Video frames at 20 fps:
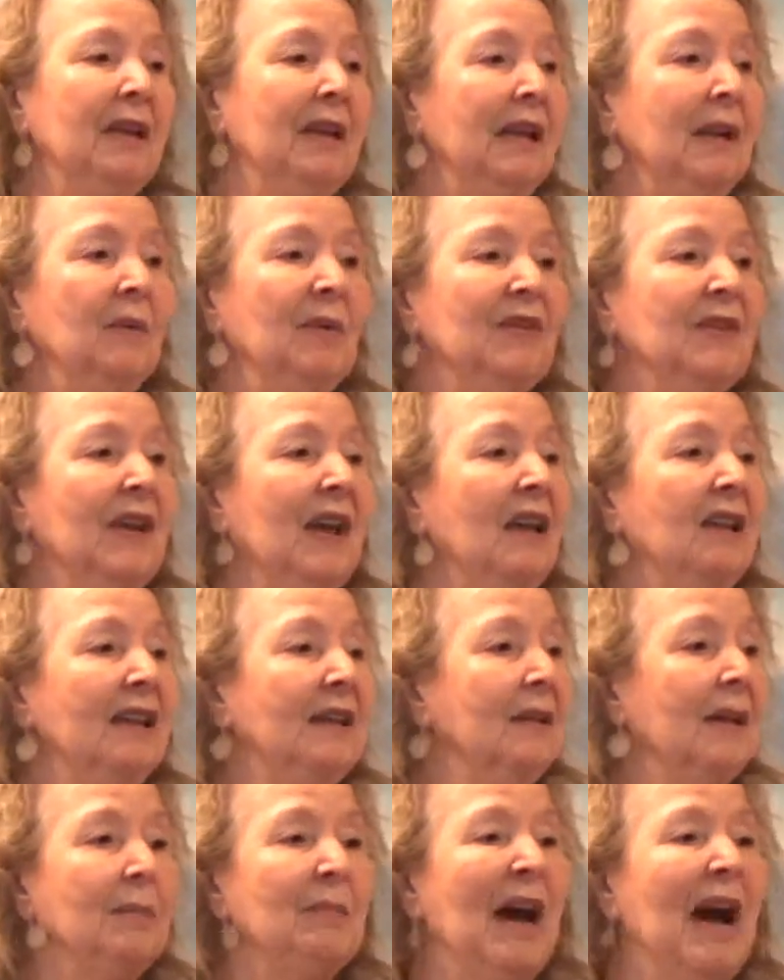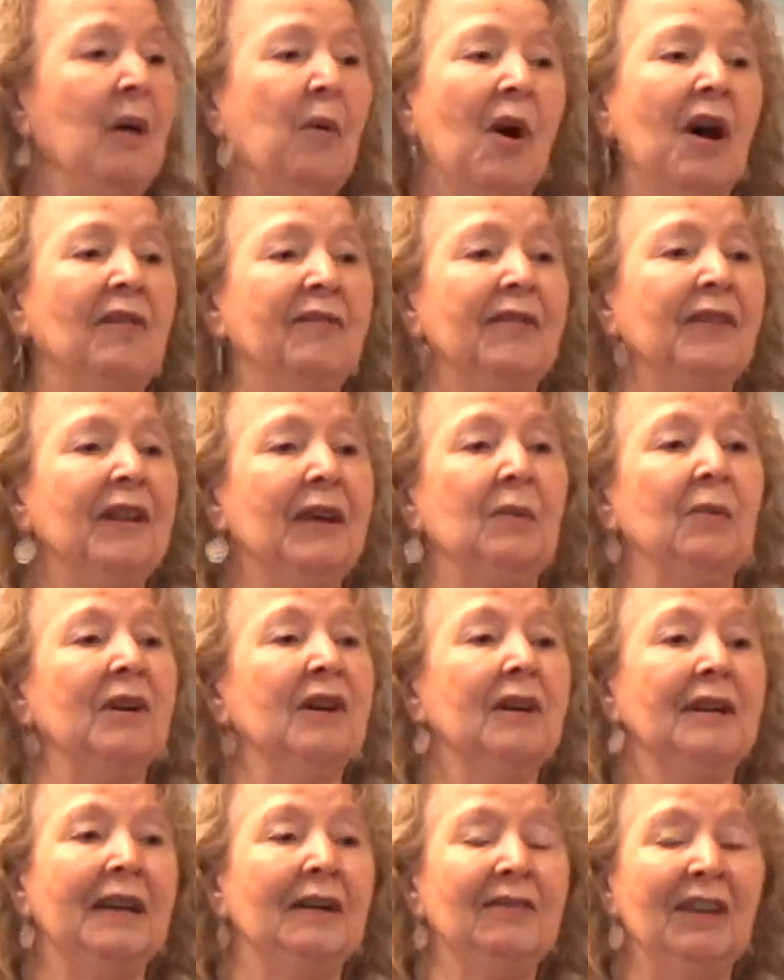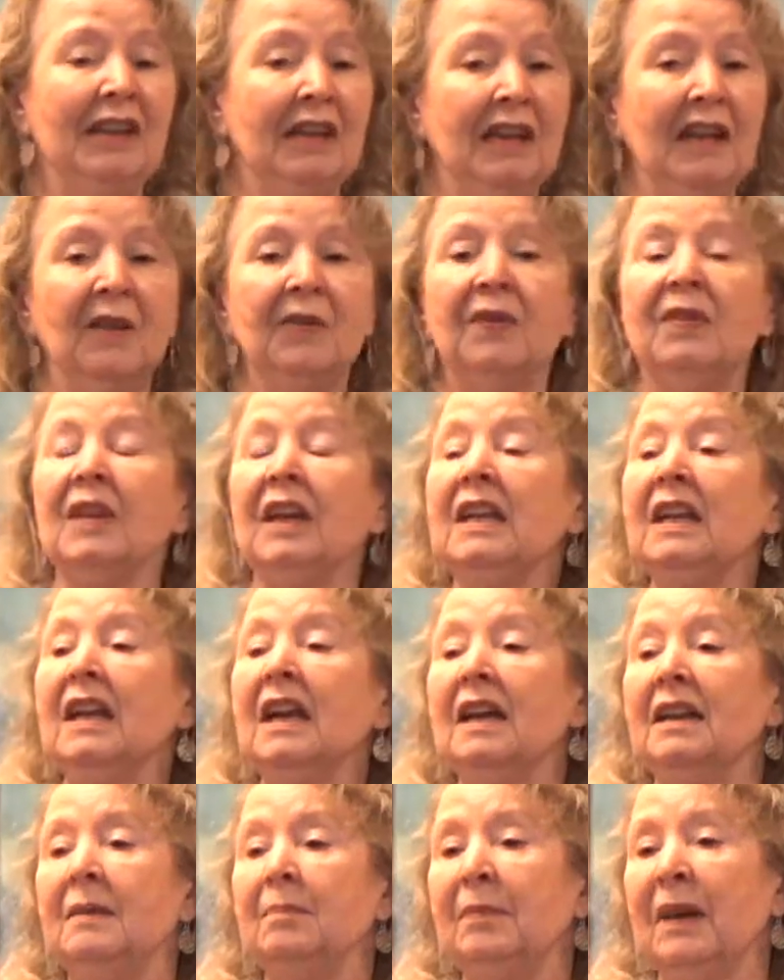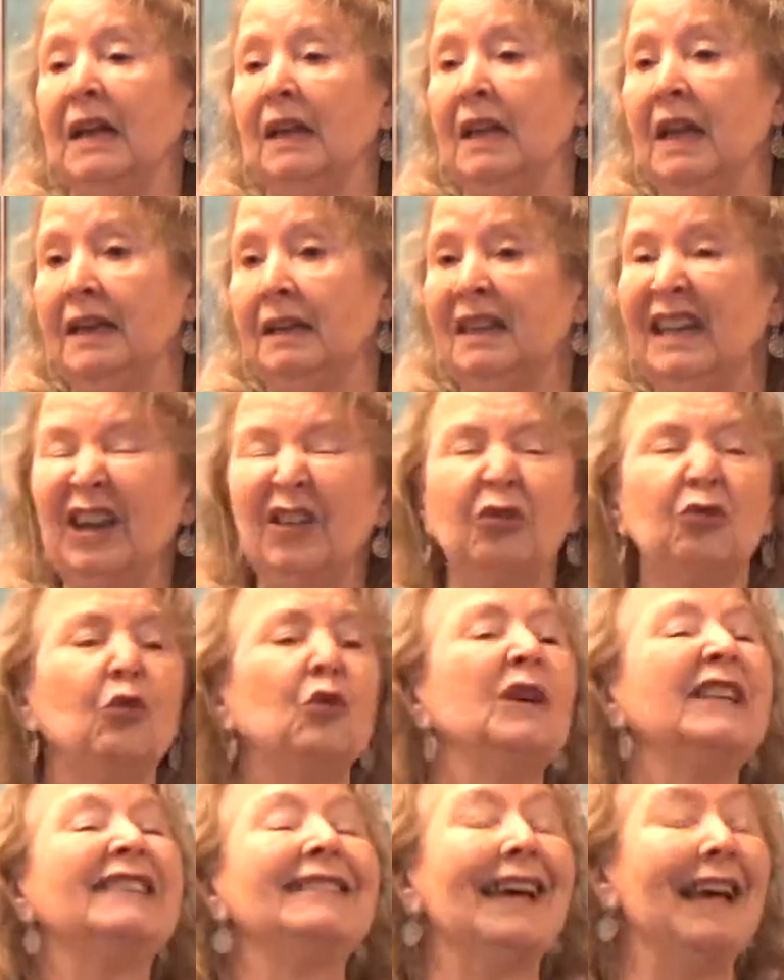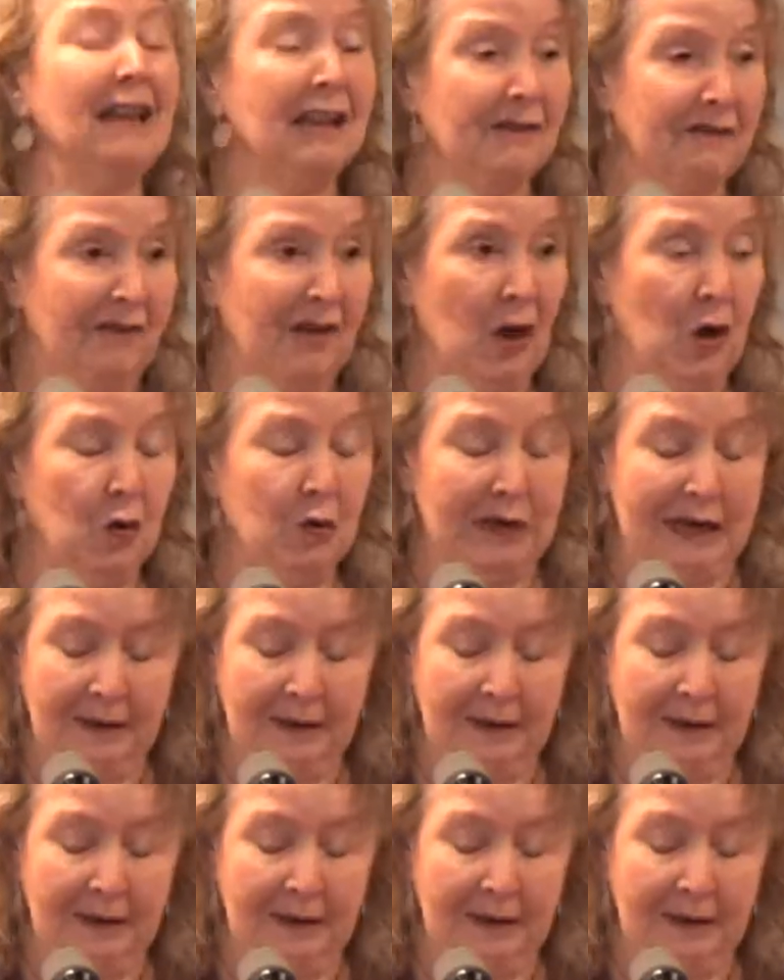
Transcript: and he was telling them how awful they were, and everything else, and then he got hit by lightning through a telephone.